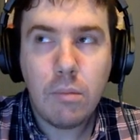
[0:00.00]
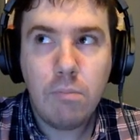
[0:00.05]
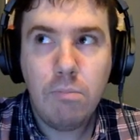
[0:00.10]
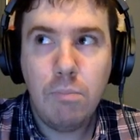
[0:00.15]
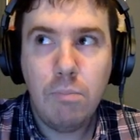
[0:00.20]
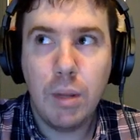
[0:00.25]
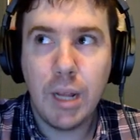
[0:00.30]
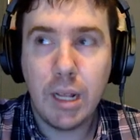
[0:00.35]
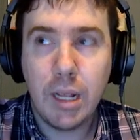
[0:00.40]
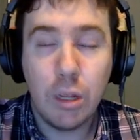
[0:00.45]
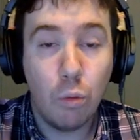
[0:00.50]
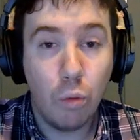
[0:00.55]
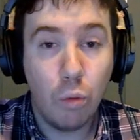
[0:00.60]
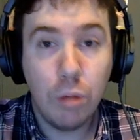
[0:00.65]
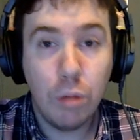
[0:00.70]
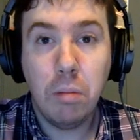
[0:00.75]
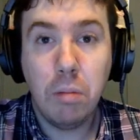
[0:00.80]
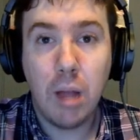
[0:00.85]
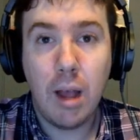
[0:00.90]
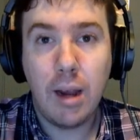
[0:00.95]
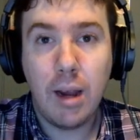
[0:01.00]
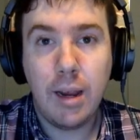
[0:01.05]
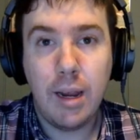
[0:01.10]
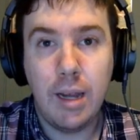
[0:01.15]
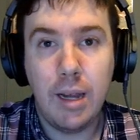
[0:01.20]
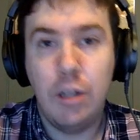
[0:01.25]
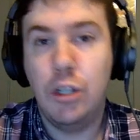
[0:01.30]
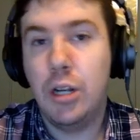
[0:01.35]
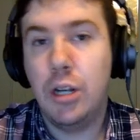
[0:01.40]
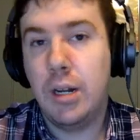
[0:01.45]
But like the wood block
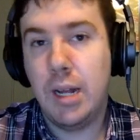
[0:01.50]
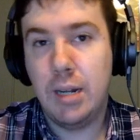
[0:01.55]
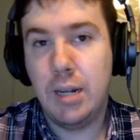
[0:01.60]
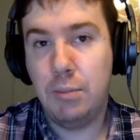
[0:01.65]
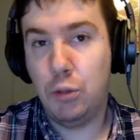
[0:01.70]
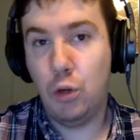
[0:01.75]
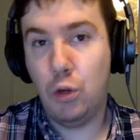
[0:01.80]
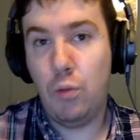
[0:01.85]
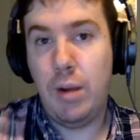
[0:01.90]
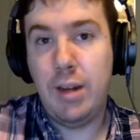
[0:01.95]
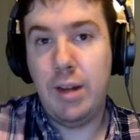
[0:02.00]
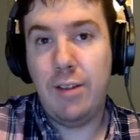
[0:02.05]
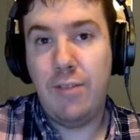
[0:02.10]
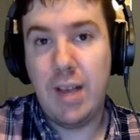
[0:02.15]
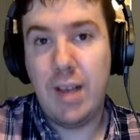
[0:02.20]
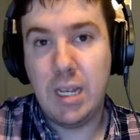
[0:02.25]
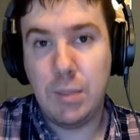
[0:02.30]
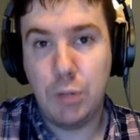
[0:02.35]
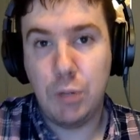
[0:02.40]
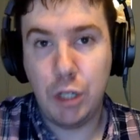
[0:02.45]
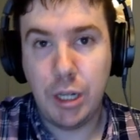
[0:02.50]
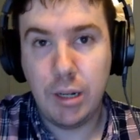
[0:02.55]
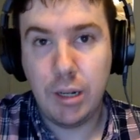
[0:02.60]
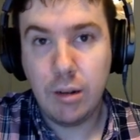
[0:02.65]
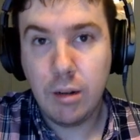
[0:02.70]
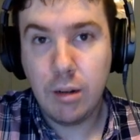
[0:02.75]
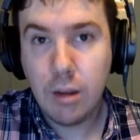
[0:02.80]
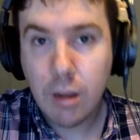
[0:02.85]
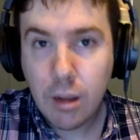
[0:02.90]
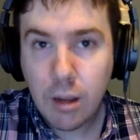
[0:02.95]
in John Adams' Short Ride in a Fast Machine,
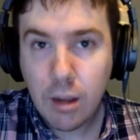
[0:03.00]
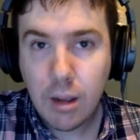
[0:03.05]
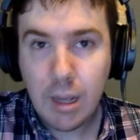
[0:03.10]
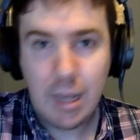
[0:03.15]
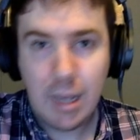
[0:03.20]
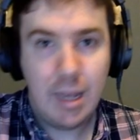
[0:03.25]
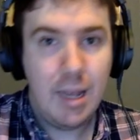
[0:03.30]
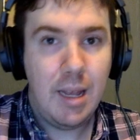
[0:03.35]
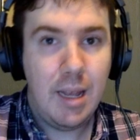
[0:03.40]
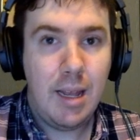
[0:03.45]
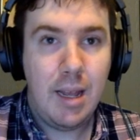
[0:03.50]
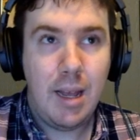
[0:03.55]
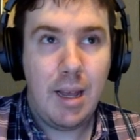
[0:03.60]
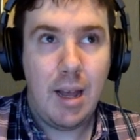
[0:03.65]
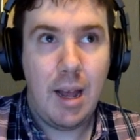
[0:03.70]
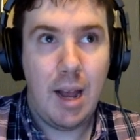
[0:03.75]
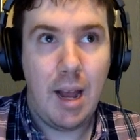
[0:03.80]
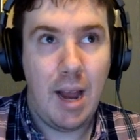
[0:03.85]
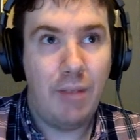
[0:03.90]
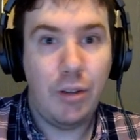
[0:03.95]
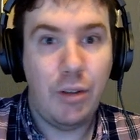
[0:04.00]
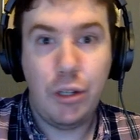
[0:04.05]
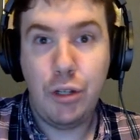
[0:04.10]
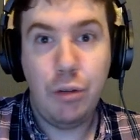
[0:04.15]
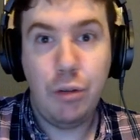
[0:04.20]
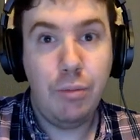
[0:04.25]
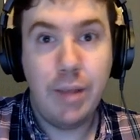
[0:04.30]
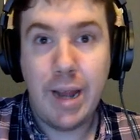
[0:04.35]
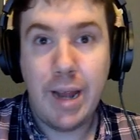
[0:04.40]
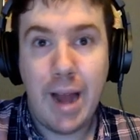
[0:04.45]
I have to
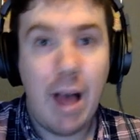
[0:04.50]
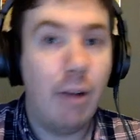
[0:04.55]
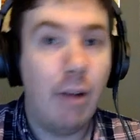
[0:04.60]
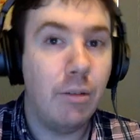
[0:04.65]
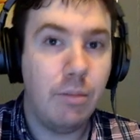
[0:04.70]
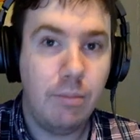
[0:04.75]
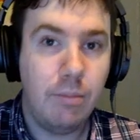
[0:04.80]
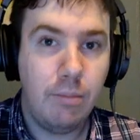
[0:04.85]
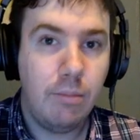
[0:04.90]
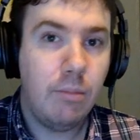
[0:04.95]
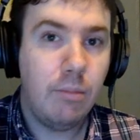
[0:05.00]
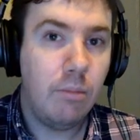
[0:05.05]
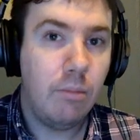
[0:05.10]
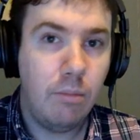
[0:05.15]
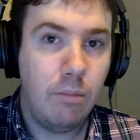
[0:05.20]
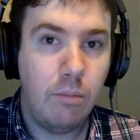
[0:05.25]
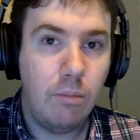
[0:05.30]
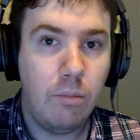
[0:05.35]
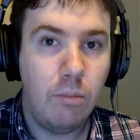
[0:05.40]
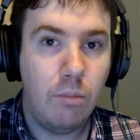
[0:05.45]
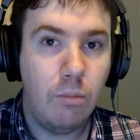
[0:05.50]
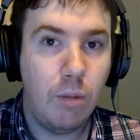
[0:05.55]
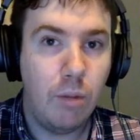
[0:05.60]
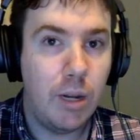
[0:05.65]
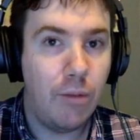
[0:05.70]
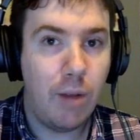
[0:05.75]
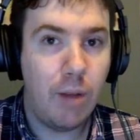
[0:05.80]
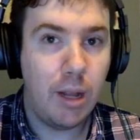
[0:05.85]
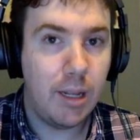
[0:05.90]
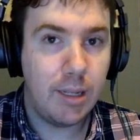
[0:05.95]
tune that out
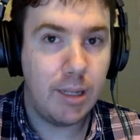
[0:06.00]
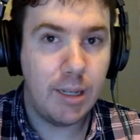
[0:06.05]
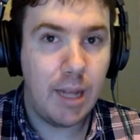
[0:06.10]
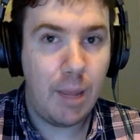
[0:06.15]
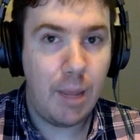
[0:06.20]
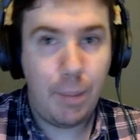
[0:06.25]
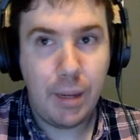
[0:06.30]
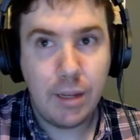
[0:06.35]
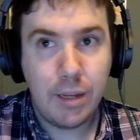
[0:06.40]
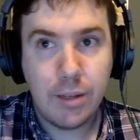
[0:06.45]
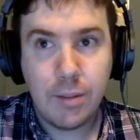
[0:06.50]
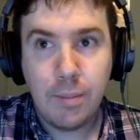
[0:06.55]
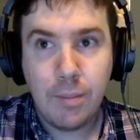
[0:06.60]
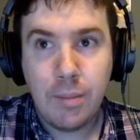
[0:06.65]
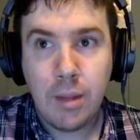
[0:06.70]
whenever I listen to that piece.